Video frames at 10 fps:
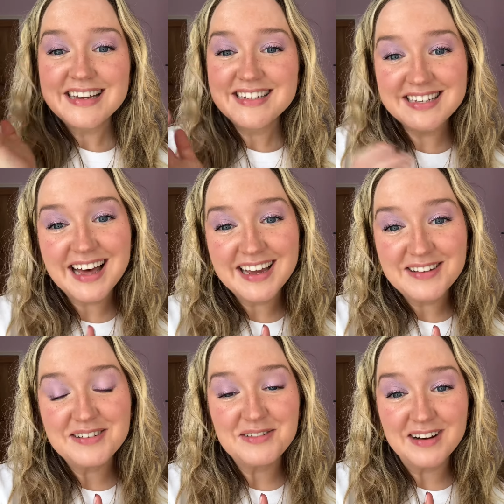Do they
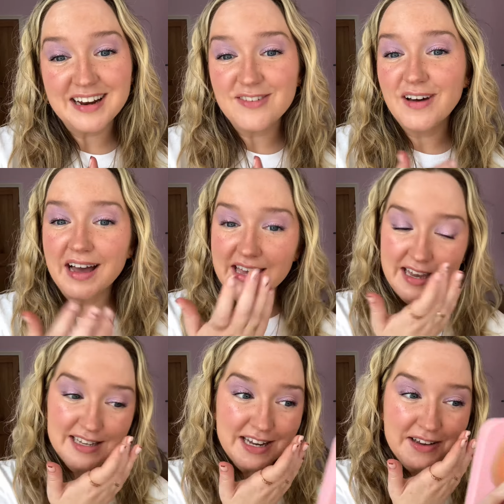look really
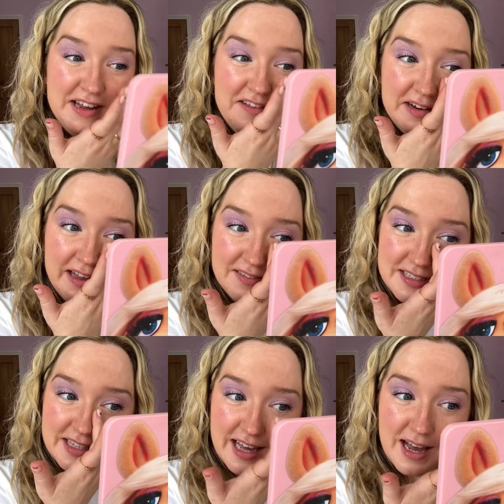fake? Don't even
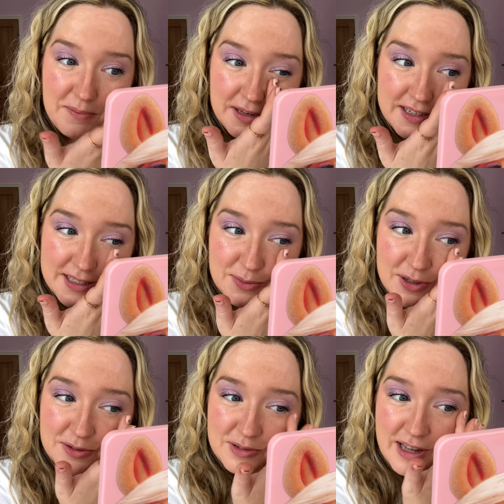answer that, because we
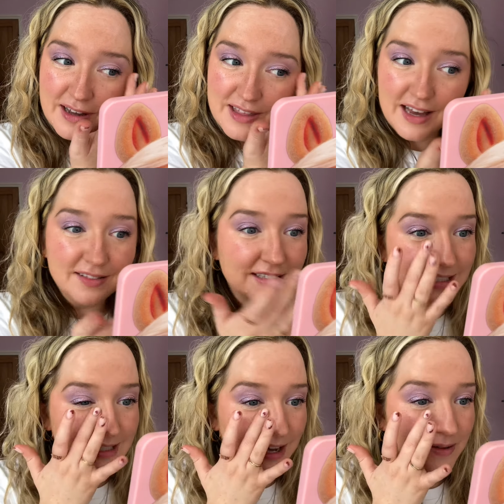all know the answer,
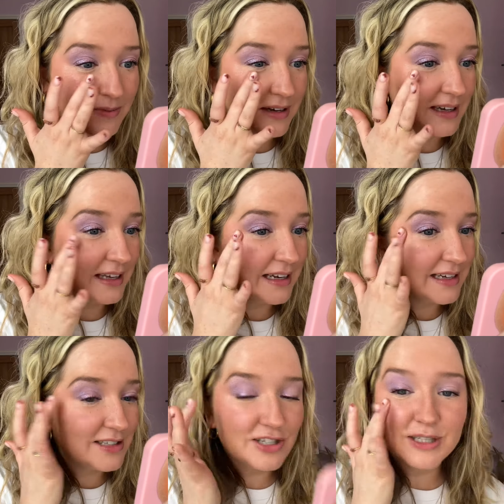don't we?
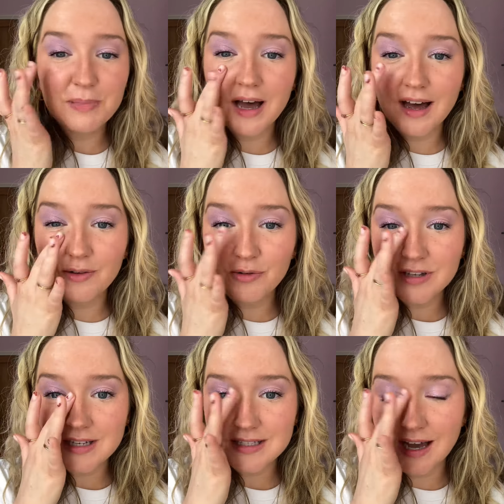Let's just pat all
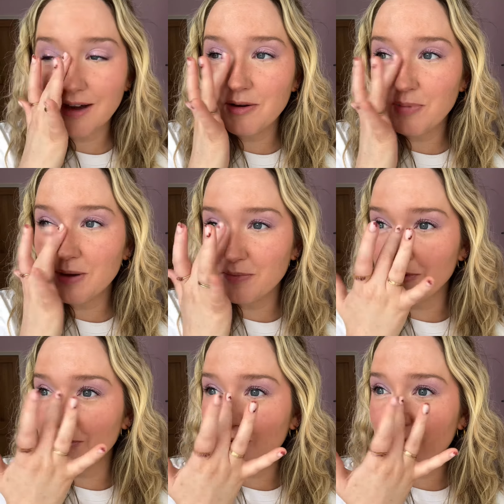this out a bit
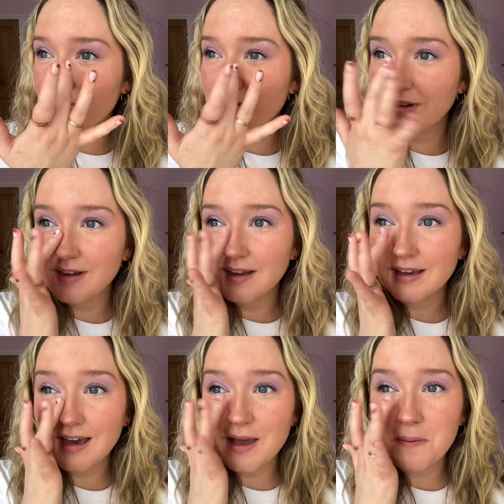more.
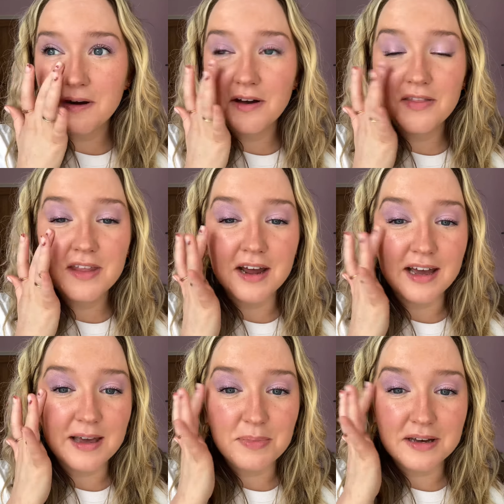Keep an eye on the
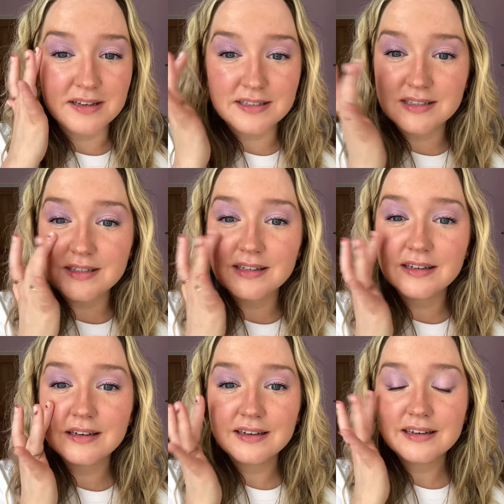neighbours
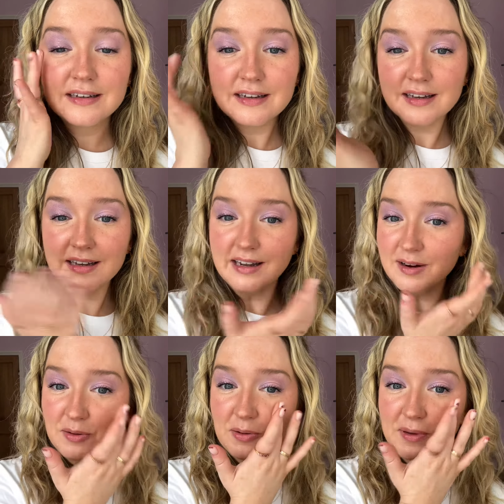and it'll
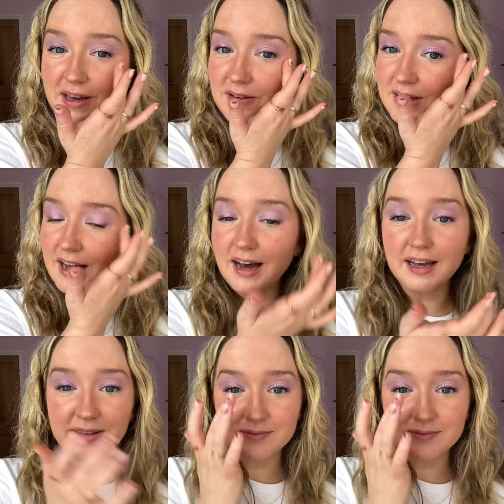all be okay.